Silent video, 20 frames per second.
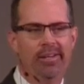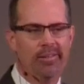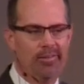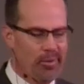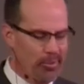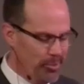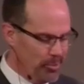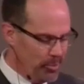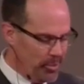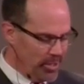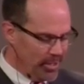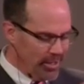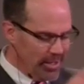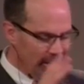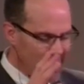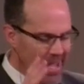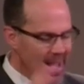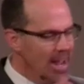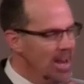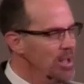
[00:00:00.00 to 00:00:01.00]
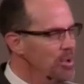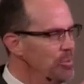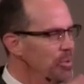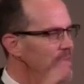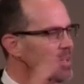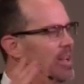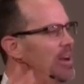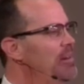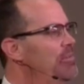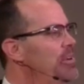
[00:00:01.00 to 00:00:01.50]
So we, look at it, we
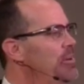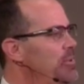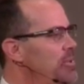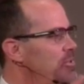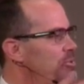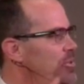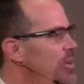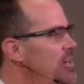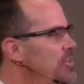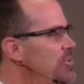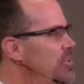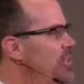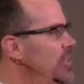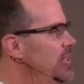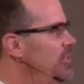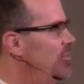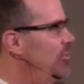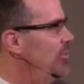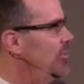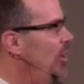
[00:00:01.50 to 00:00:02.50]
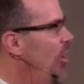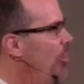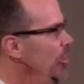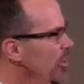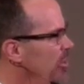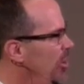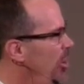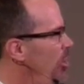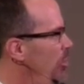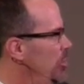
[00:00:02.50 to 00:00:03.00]
love it, we treasure it, and it's just all,
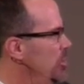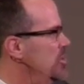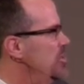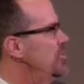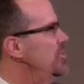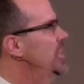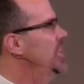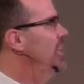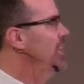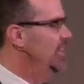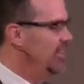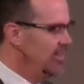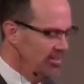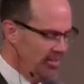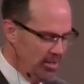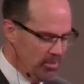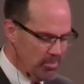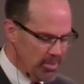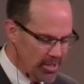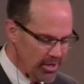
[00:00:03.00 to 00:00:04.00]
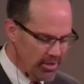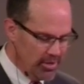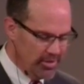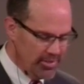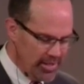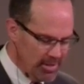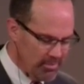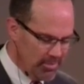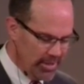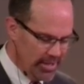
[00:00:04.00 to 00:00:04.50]
we, all we're seeing is in a mirror
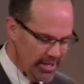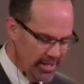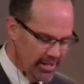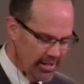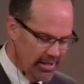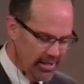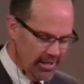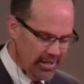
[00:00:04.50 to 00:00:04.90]
dimly